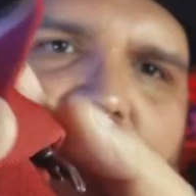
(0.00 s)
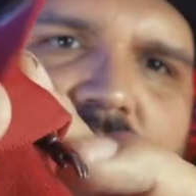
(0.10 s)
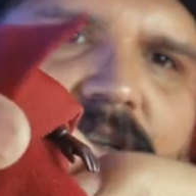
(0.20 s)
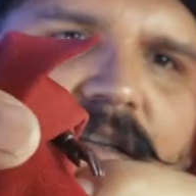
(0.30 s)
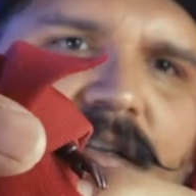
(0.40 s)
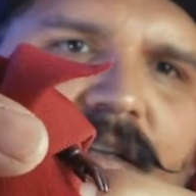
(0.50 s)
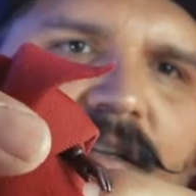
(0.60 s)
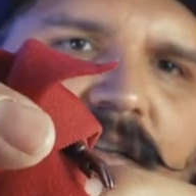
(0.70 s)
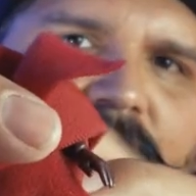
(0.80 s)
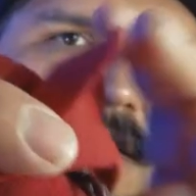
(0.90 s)
Like,
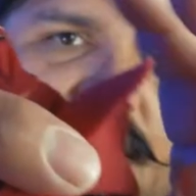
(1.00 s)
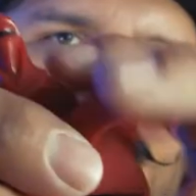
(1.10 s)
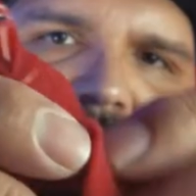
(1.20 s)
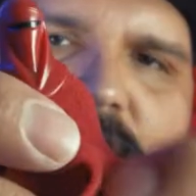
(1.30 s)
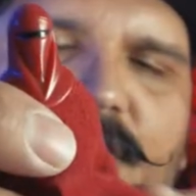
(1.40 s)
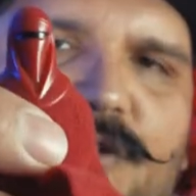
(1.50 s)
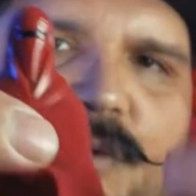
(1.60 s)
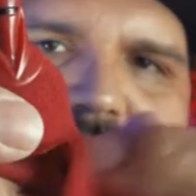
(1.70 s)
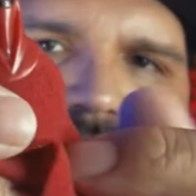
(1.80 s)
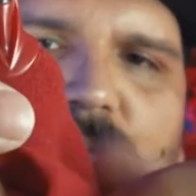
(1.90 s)
the
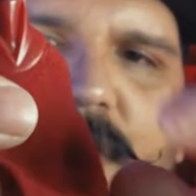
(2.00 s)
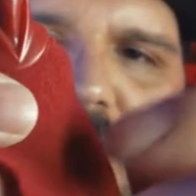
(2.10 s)
joints are